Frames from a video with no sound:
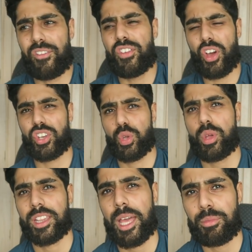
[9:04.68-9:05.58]
if you are
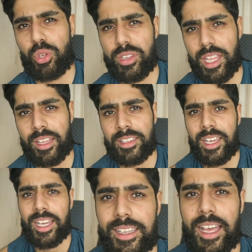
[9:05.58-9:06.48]
doing them two things,
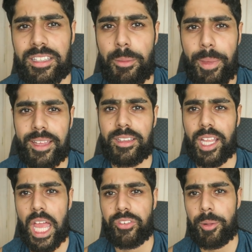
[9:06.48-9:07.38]
that's the best
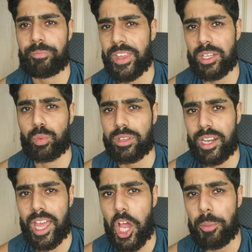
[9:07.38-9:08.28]
thing ever. That's what's
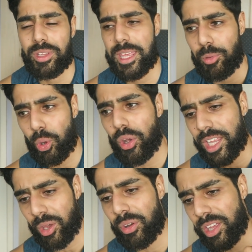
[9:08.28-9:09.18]
gonna help you keep
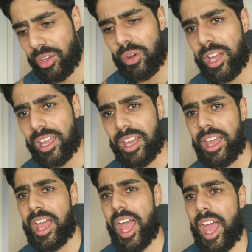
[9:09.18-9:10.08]
going, going, going.
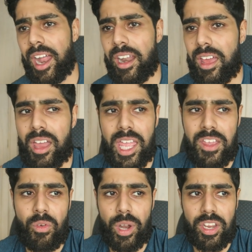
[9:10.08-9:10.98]
And
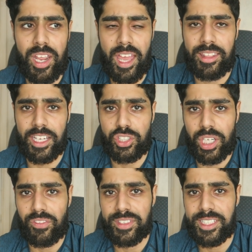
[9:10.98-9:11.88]
even when you get that
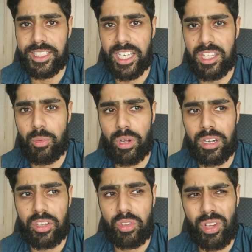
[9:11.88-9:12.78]
shredded physique that you
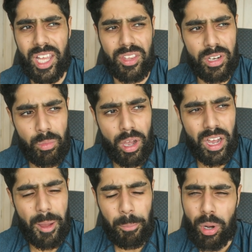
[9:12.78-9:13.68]
want, you're like, you know
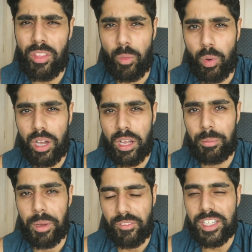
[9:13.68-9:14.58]
what? I put in the
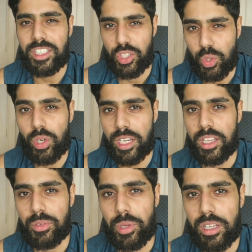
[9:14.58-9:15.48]
work, but I've actually enjoyed it
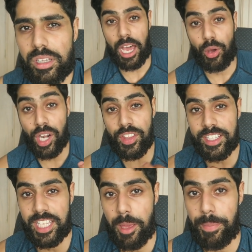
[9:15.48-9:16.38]
as well. Now, another
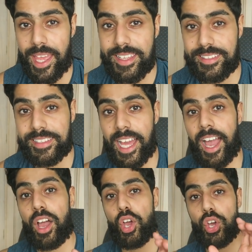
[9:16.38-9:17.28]
tip is
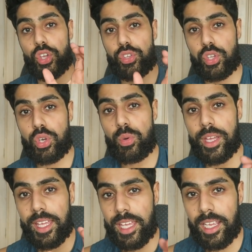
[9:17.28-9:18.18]
that
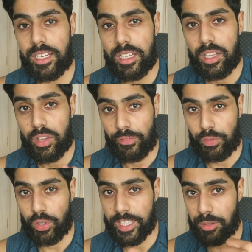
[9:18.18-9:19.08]
you eat the
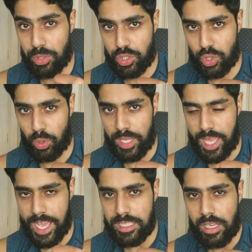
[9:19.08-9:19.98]
food that you enjoy,
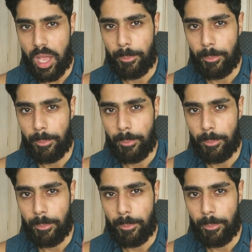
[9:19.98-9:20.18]
yes,